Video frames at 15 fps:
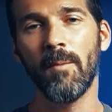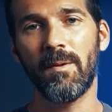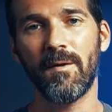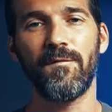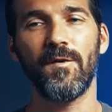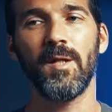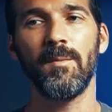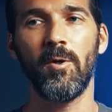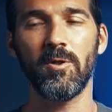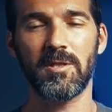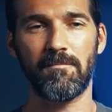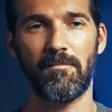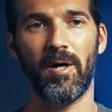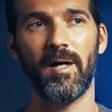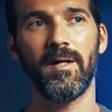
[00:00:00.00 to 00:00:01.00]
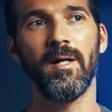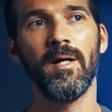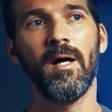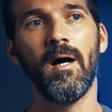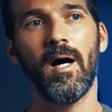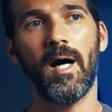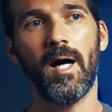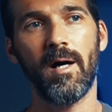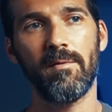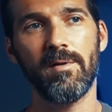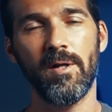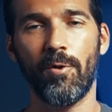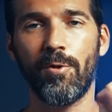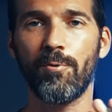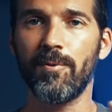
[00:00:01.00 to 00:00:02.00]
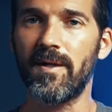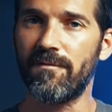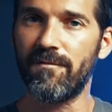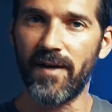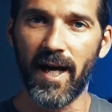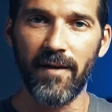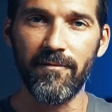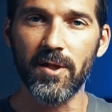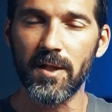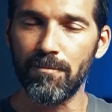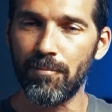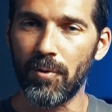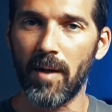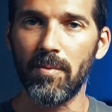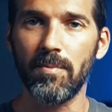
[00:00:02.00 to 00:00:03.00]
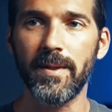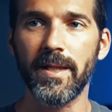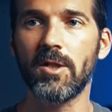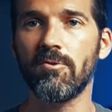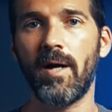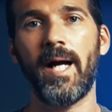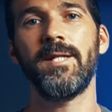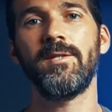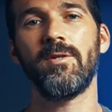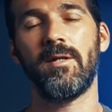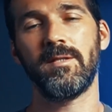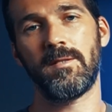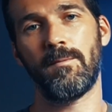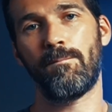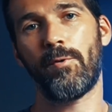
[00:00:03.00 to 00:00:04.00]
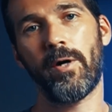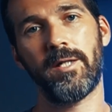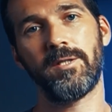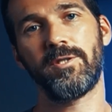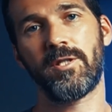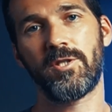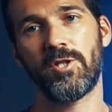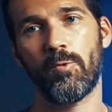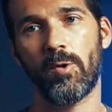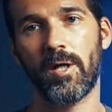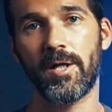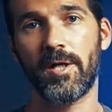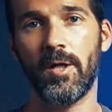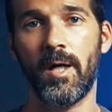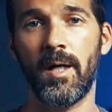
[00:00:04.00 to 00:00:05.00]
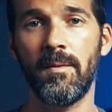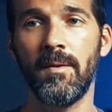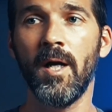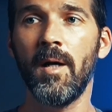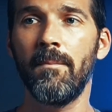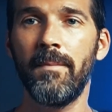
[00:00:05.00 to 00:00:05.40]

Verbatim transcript: But for the most part, uh, you know, three to five, you can probably grind on some projects you're working on.